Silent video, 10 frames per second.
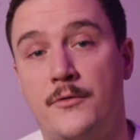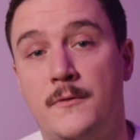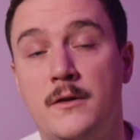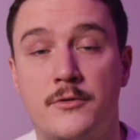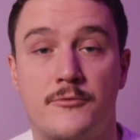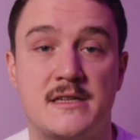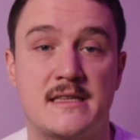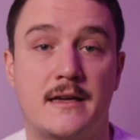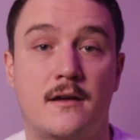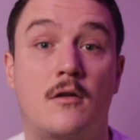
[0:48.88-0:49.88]
a
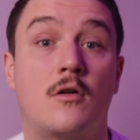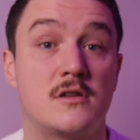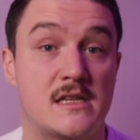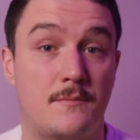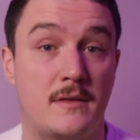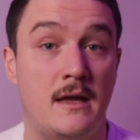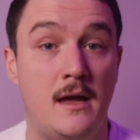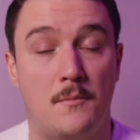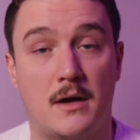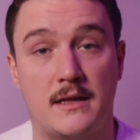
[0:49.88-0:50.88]
futuristic concept,
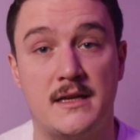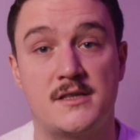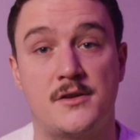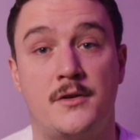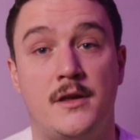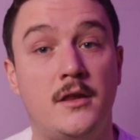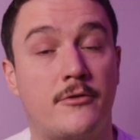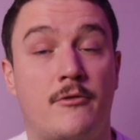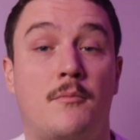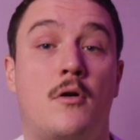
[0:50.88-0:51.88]
but it's an
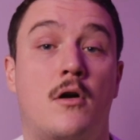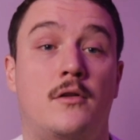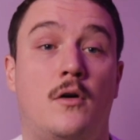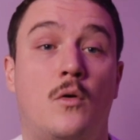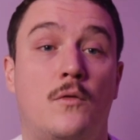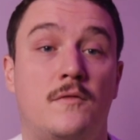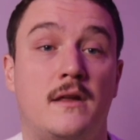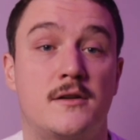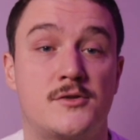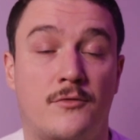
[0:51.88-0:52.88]
integral part of
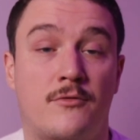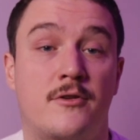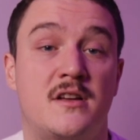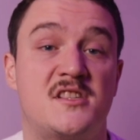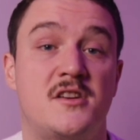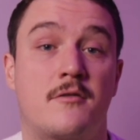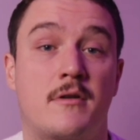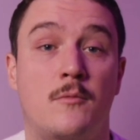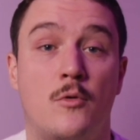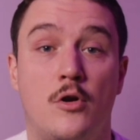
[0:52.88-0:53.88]
the software
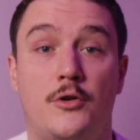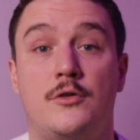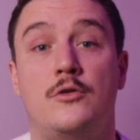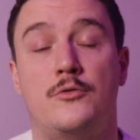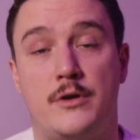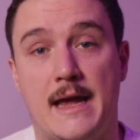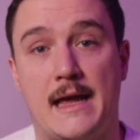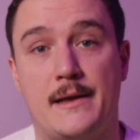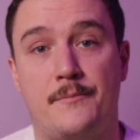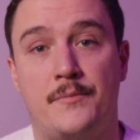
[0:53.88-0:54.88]
engineering world
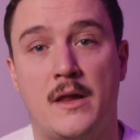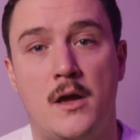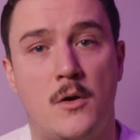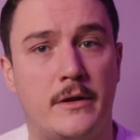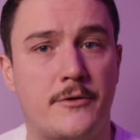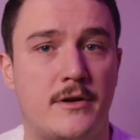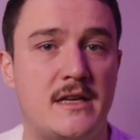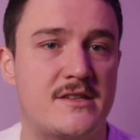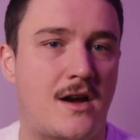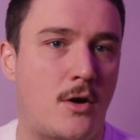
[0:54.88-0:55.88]
today. Whether
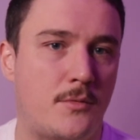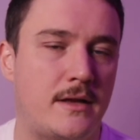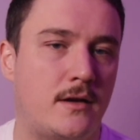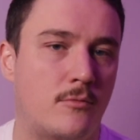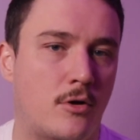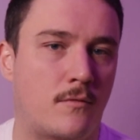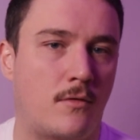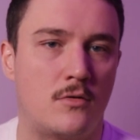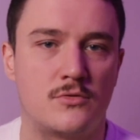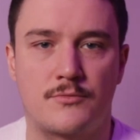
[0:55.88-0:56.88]
it's automating
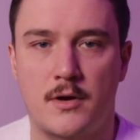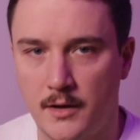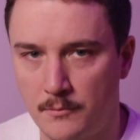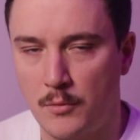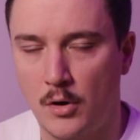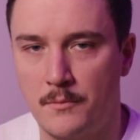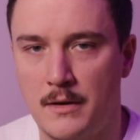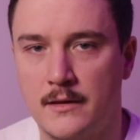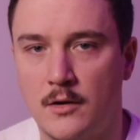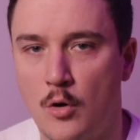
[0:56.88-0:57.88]
workflows, writing
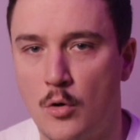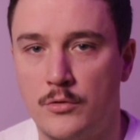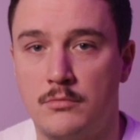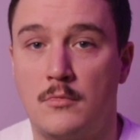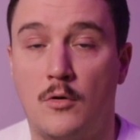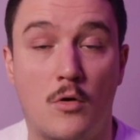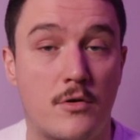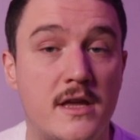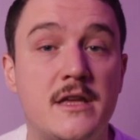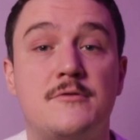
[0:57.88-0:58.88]
boilerplate code,
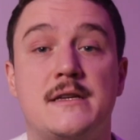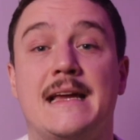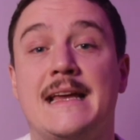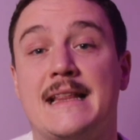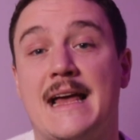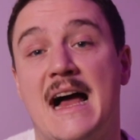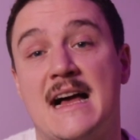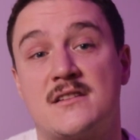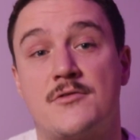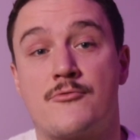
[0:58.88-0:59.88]
or using it as a